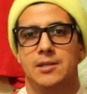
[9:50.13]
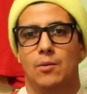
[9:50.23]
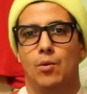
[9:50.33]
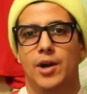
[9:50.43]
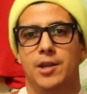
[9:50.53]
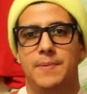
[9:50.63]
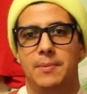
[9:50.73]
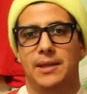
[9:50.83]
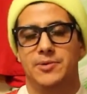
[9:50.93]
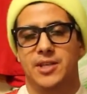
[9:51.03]
one of the
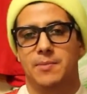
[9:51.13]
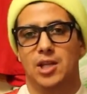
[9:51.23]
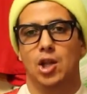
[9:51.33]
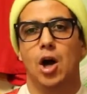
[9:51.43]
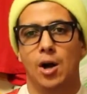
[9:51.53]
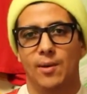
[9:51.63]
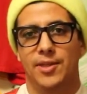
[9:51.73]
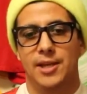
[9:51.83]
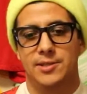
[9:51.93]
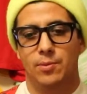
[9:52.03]
people that was going to be along with
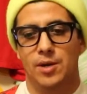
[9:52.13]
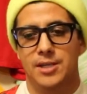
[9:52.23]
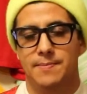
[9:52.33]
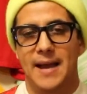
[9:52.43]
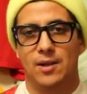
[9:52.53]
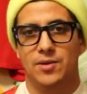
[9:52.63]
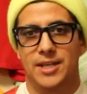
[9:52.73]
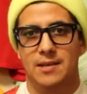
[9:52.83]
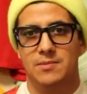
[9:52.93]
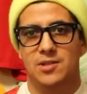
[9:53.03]
us was Michael
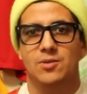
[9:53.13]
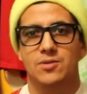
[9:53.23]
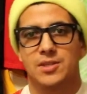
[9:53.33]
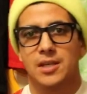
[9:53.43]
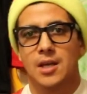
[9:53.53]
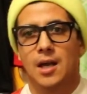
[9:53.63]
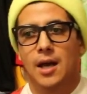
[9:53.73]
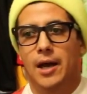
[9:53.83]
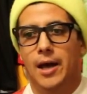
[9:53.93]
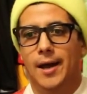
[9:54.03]
Timms,
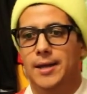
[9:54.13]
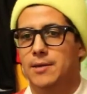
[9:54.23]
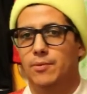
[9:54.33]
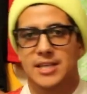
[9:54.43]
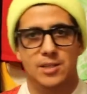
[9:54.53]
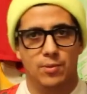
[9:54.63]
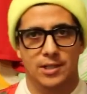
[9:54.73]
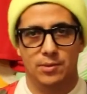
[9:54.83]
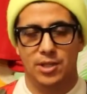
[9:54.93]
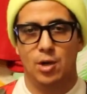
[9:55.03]
he's
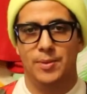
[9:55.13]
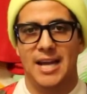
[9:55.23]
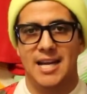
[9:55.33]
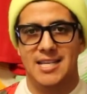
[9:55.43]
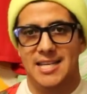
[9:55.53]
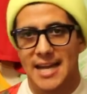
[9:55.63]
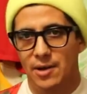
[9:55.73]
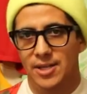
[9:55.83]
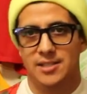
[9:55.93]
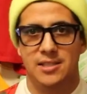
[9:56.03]
worked with Copa 90. He now
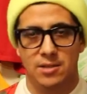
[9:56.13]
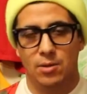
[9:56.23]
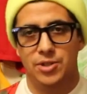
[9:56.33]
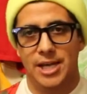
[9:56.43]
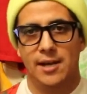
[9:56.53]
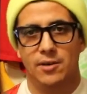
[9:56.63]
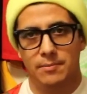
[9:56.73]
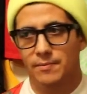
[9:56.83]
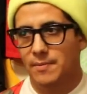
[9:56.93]
does his own channel.